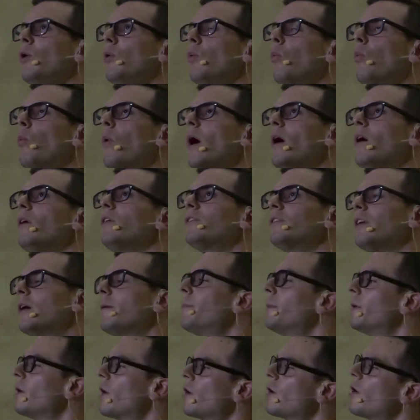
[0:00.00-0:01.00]
wells
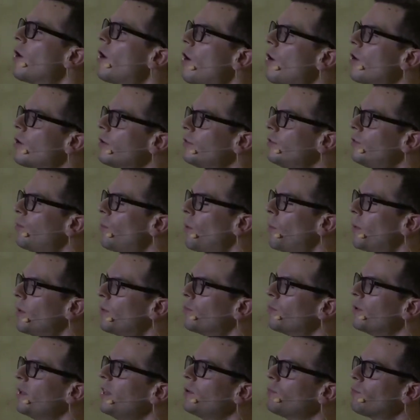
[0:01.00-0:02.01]
up in our hearts when we
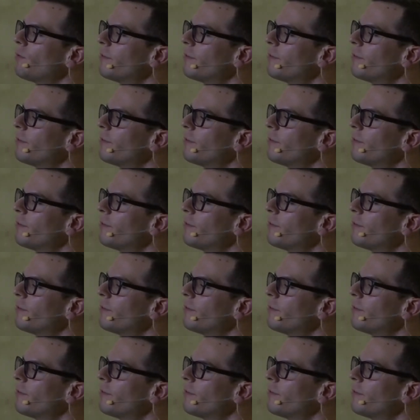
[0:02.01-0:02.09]
really